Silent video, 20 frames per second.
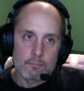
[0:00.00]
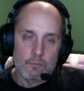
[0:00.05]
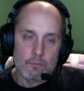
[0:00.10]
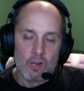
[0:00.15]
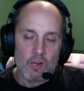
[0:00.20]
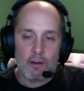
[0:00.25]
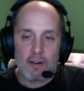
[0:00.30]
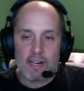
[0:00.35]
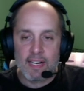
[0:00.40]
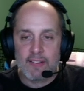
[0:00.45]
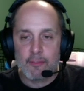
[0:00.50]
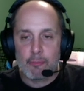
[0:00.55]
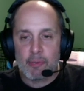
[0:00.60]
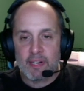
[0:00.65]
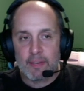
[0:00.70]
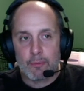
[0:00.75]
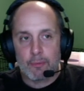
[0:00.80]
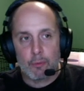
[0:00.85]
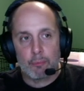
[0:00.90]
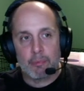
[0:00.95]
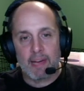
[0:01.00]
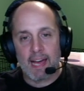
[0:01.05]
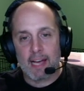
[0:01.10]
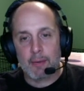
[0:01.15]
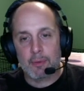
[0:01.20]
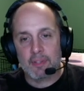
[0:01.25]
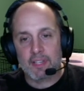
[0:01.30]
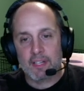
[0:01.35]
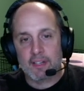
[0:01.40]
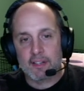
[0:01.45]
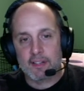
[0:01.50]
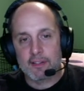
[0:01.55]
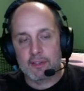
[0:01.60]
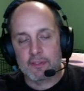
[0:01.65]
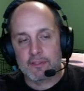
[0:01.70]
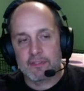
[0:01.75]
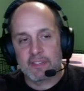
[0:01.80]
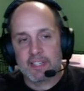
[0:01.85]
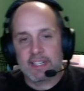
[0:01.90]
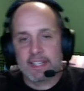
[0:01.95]
Alright everybody, we're back with
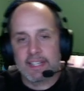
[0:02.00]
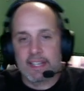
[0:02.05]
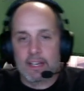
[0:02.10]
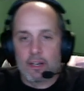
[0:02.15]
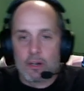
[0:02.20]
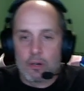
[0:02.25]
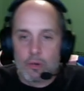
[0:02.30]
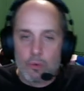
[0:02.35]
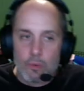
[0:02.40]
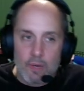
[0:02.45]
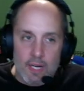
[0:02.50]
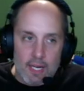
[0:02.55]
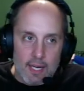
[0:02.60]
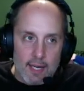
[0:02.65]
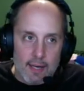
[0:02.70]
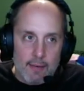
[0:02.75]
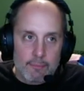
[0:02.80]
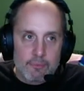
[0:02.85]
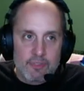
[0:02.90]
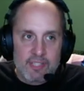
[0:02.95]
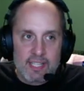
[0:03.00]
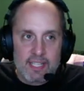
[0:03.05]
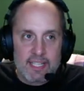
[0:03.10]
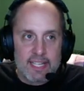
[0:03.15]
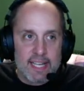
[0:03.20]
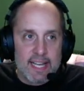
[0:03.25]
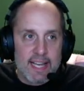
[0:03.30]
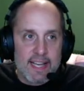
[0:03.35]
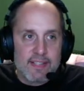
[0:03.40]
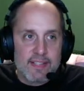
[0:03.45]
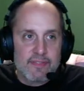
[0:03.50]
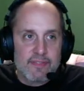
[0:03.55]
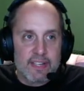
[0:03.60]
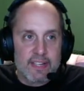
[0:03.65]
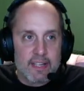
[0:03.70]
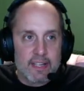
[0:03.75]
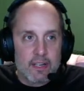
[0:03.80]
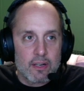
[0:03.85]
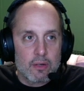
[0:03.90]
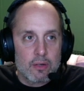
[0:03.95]
another video. Today's
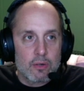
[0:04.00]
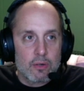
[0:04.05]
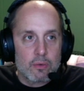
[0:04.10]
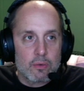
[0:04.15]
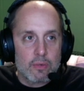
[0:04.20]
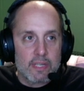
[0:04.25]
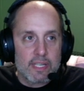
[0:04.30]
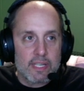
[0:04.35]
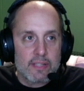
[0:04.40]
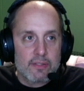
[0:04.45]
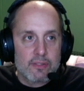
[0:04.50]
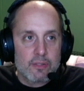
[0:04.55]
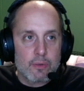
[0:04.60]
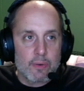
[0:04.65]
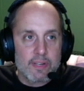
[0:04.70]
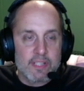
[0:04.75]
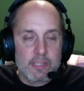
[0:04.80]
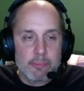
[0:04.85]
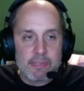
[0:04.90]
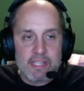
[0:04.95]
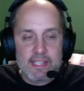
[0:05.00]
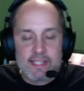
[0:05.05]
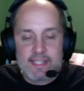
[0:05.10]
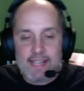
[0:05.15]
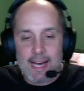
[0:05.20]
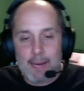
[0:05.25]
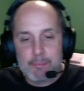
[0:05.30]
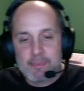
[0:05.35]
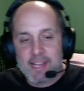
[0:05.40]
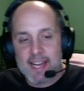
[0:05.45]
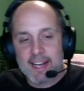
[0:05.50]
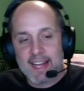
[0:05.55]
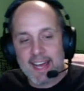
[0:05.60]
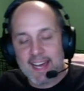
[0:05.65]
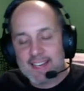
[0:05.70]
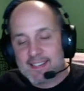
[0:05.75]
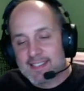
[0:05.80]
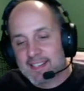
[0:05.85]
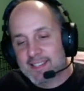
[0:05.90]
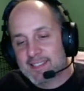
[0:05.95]
video is going to be the top 10
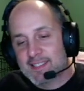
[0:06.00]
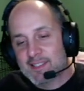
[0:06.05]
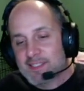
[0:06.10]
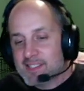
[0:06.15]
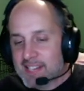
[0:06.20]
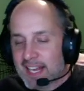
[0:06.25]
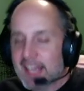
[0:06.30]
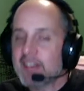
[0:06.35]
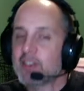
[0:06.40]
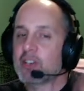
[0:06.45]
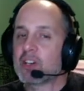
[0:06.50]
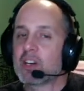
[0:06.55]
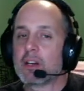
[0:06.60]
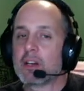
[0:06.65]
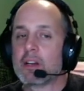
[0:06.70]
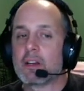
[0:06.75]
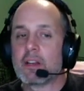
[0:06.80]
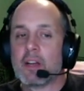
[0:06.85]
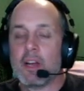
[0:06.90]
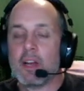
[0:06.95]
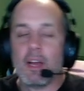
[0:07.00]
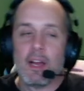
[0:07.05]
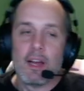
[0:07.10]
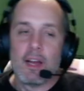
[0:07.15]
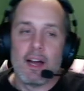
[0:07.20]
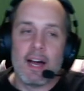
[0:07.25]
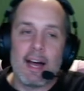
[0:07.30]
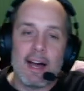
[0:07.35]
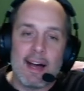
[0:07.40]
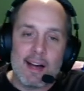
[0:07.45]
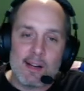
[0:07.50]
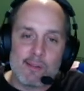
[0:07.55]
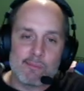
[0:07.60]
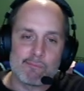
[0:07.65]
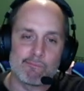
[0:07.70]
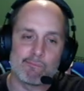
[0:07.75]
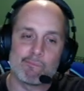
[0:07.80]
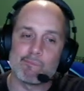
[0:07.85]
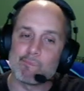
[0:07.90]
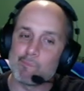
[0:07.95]
assets in Standard.
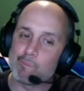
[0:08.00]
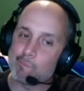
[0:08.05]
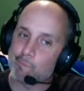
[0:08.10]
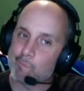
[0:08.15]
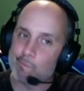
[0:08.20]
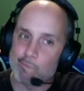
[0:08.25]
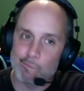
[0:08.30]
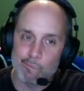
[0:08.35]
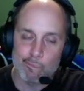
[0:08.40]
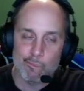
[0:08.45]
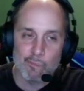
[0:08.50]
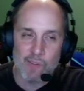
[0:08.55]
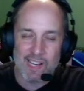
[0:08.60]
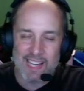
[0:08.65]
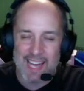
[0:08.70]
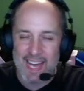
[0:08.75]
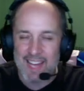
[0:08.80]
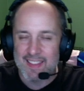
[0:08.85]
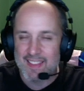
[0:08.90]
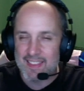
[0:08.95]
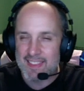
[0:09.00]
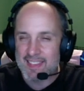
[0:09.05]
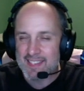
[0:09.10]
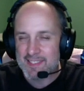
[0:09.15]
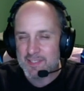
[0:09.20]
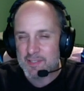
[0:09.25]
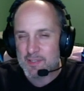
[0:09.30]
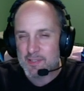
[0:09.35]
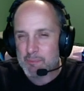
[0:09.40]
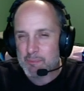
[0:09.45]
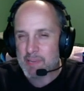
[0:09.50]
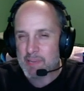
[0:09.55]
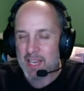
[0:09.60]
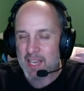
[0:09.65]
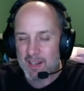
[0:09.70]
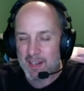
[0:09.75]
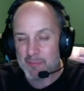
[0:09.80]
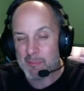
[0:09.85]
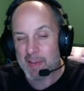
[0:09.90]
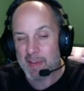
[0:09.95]
Um, Again, this is
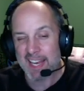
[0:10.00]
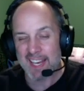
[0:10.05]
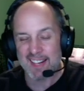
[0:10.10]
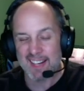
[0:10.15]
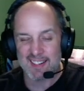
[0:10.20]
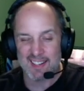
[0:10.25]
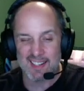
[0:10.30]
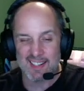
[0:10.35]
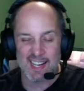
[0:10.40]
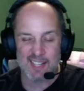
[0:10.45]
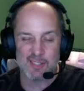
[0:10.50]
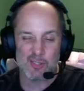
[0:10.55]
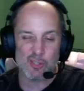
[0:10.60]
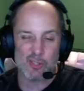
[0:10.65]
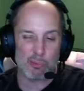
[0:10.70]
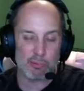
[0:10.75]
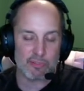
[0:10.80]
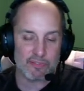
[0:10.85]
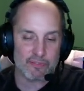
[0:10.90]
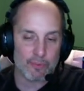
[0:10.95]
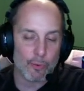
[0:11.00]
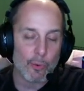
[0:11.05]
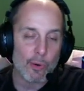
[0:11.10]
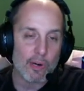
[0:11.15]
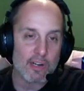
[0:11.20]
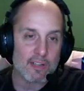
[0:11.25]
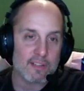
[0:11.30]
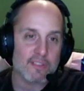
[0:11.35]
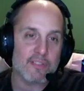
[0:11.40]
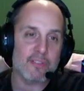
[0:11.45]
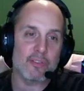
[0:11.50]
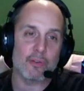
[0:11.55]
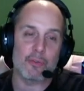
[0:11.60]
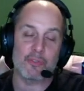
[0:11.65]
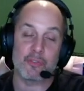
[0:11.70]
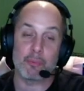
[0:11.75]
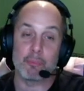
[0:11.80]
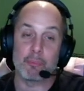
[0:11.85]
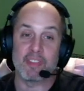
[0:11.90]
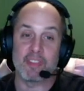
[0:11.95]
being made on October 4th, so
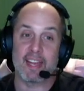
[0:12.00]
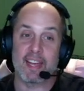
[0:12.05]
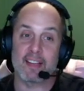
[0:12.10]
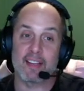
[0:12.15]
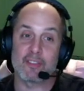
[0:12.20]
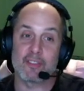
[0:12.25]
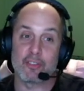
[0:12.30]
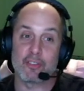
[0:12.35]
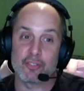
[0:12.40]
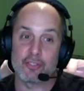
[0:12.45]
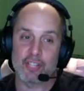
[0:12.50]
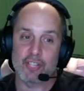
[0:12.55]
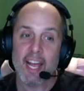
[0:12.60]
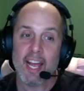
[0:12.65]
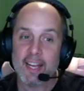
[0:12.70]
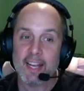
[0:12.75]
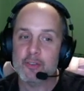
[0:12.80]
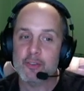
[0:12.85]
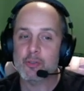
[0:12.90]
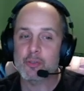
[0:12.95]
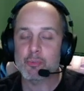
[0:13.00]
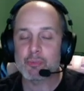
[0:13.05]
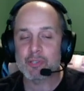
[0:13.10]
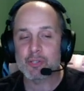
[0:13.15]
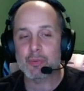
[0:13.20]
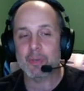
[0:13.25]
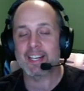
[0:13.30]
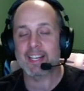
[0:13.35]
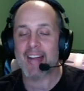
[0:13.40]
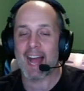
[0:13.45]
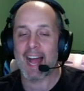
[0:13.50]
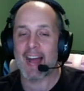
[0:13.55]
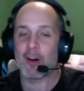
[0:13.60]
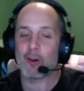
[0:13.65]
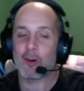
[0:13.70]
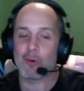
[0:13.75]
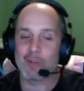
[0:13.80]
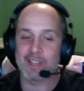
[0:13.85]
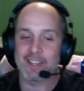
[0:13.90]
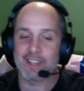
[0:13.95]
some things could change between
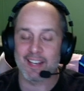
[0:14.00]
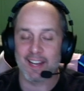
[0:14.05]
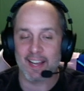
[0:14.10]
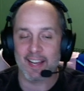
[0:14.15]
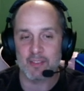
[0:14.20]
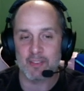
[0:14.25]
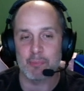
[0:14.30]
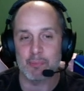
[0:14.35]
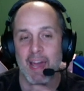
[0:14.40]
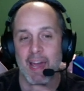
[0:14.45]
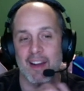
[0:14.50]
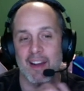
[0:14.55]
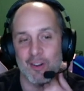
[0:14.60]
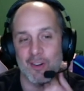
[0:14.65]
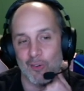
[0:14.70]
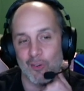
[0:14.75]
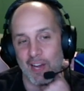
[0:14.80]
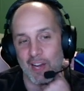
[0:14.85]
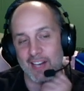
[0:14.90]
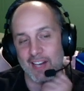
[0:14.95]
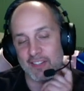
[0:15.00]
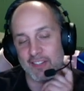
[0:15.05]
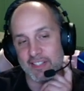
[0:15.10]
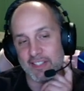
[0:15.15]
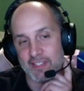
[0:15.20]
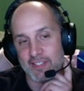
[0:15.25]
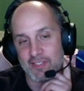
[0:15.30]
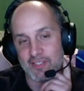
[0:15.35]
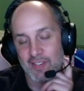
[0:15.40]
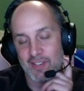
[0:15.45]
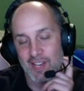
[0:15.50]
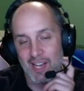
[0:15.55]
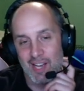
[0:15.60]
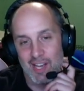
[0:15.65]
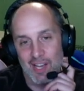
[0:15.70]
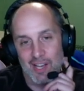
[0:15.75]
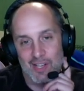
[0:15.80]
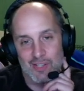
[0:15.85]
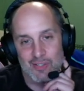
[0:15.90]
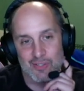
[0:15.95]
now and the next ban and errata list.
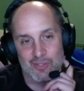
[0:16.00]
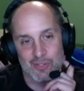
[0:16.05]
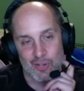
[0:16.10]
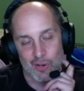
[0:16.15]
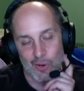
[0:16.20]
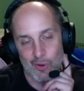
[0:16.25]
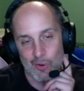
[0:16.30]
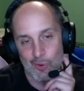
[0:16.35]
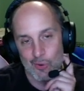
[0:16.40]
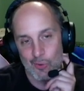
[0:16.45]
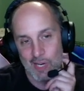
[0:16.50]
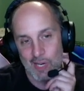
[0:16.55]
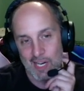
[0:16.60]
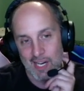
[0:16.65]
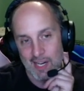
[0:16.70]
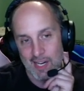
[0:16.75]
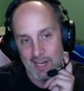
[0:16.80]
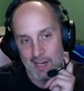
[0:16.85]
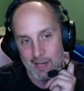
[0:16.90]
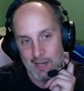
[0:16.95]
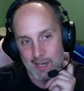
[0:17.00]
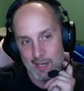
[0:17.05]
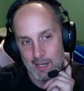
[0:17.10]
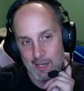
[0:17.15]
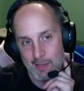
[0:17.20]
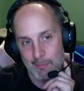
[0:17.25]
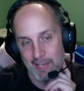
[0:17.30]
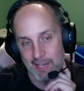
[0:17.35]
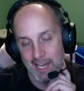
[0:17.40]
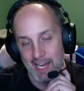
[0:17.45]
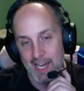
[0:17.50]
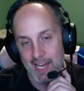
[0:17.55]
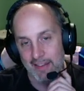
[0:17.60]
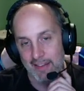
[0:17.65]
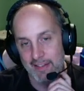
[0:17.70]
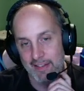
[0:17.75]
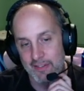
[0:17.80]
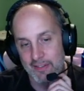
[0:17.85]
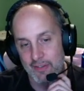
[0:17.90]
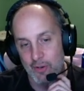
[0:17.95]
So, yeah,
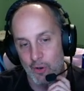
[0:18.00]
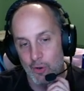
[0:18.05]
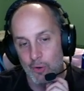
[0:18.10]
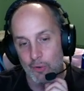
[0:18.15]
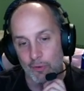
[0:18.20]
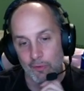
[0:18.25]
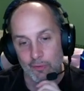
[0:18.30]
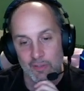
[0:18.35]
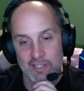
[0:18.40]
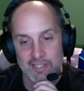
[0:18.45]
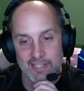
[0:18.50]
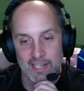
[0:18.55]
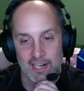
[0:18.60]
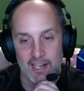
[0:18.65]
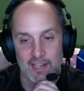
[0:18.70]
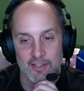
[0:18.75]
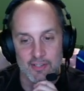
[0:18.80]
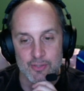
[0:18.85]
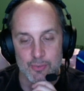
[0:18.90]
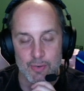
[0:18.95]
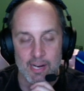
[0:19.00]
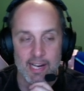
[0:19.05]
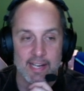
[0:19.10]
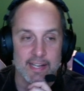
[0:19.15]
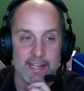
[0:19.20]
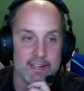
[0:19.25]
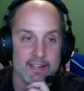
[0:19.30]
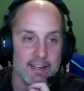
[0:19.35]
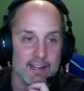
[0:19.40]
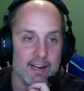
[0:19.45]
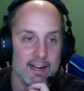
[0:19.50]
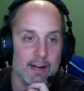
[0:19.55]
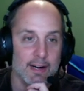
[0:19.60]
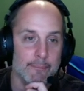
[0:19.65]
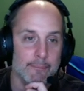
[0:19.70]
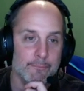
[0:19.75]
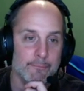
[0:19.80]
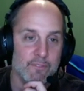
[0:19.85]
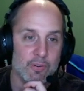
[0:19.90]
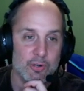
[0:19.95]
let's go. Let's get on this ride.
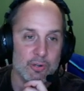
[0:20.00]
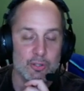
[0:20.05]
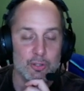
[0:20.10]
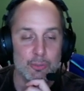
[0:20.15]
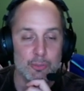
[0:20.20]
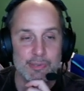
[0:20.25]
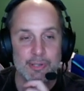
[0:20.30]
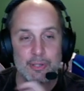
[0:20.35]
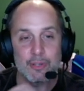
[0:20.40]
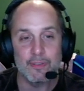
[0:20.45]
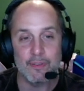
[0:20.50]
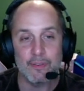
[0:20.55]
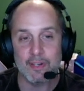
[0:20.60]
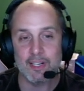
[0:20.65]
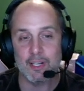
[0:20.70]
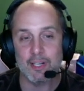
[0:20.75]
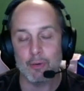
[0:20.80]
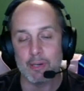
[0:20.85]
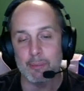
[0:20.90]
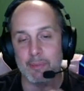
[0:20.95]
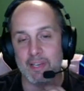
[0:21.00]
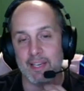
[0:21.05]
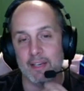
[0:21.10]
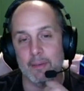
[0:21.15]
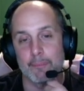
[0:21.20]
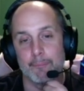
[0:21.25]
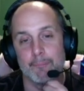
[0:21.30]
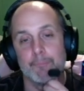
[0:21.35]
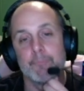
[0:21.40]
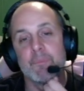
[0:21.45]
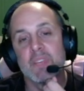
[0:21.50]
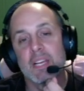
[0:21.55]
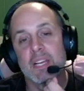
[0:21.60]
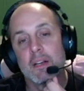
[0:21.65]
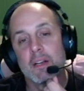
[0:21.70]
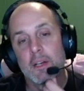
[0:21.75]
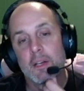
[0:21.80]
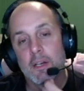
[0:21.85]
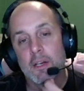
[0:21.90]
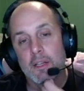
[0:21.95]
Vertical maneuvering equipment.
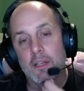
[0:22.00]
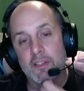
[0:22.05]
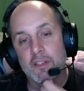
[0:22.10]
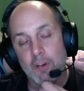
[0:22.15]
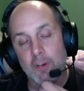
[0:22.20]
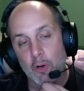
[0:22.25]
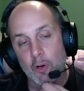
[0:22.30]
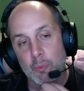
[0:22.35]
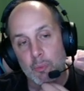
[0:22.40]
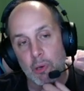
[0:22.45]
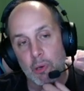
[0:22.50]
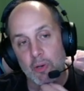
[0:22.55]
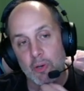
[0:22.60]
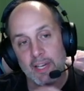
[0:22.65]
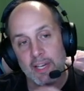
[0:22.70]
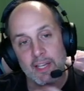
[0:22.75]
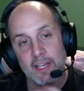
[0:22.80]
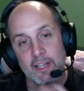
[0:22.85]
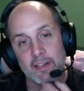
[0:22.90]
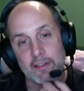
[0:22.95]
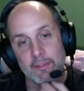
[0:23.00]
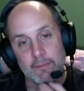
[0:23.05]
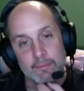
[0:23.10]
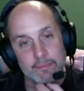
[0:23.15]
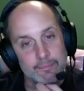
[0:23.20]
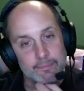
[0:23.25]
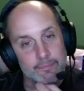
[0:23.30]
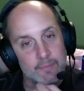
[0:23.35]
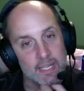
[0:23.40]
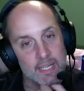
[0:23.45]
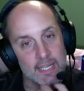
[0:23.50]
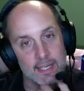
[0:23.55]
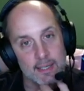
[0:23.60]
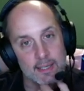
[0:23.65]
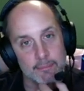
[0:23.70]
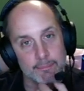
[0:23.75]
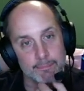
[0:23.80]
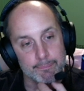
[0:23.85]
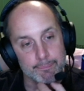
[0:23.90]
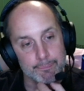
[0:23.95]
This card's broken.
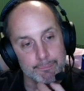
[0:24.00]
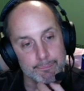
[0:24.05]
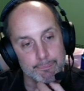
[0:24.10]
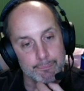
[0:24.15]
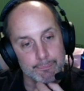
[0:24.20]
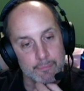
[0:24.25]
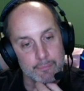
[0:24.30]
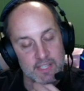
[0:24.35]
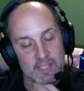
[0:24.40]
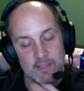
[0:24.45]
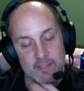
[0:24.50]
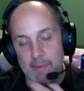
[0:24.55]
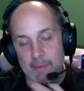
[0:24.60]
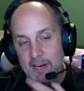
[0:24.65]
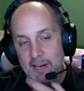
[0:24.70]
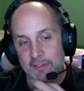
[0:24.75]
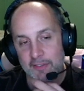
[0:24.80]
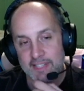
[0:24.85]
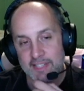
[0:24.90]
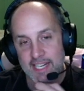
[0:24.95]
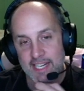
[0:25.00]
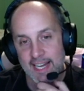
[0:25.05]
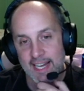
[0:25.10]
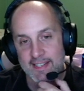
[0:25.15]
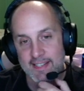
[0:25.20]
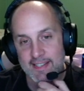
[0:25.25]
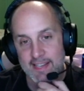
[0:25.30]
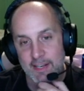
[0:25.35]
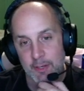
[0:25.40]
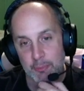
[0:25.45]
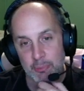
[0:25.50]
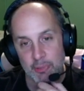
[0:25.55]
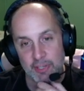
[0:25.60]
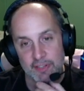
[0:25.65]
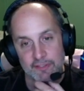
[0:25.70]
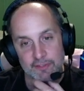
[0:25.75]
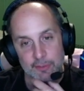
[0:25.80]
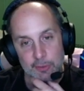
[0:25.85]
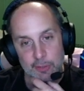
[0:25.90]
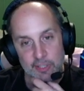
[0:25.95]
It doesn't matter if it's an asset, you're playing
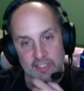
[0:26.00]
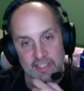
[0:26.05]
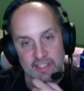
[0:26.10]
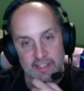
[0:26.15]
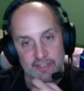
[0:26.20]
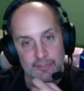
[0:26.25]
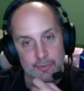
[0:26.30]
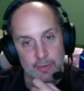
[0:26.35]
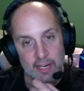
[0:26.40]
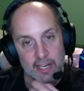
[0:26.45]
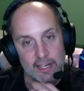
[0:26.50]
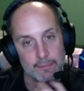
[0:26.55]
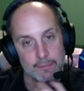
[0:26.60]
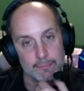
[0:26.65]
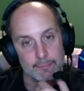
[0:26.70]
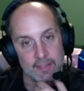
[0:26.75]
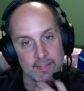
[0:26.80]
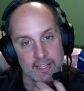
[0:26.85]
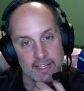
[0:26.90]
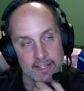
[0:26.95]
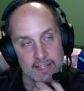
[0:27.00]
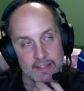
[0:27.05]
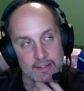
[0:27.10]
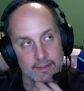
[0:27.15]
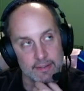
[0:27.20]
4 of this, right? Like,